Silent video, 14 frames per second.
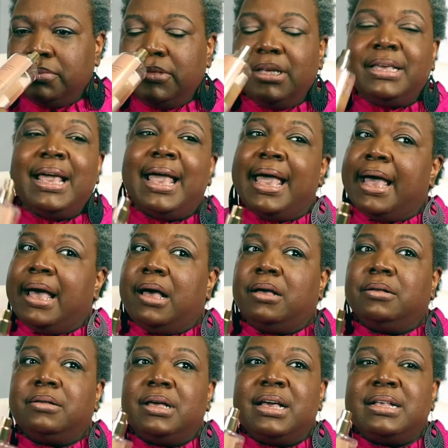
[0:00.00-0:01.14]
yeah,
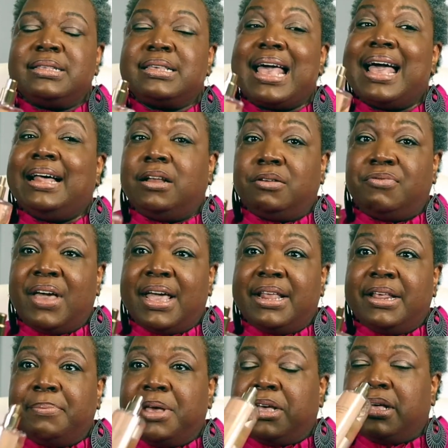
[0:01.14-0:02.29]
it's
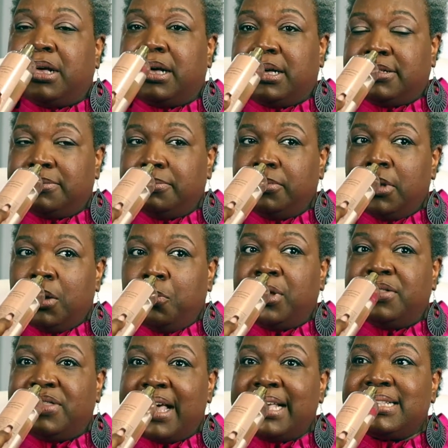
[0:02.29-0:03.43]
elevated because
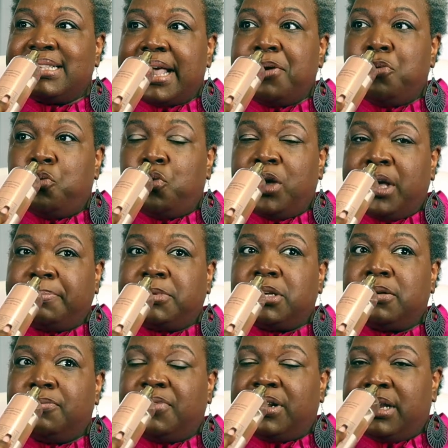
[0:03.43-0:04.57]
when they say whipped
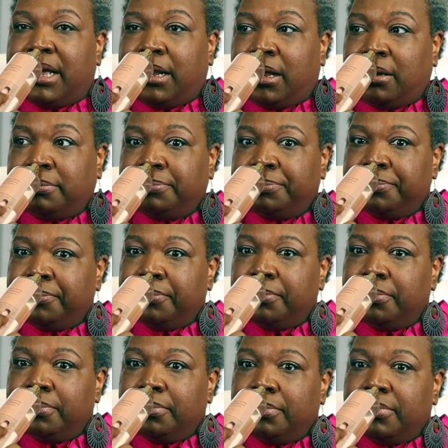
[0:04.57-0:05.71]
vanilla,
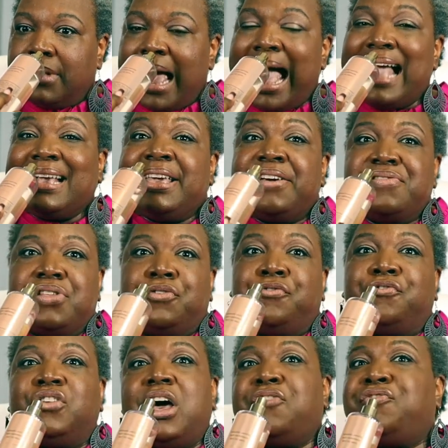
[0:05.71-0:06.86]
I get the
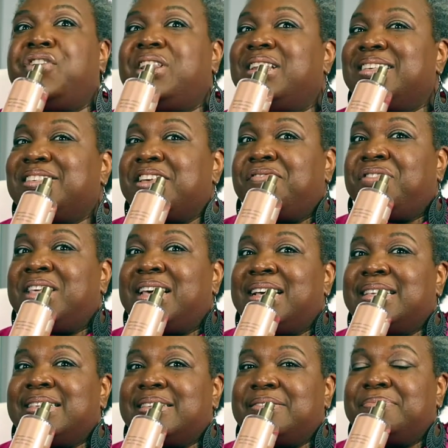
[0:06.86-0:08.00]
fluffiness of
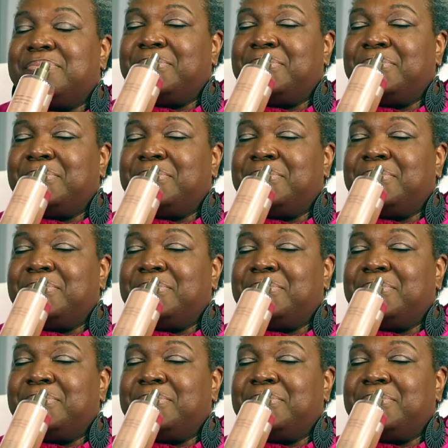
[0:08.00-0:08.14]
this,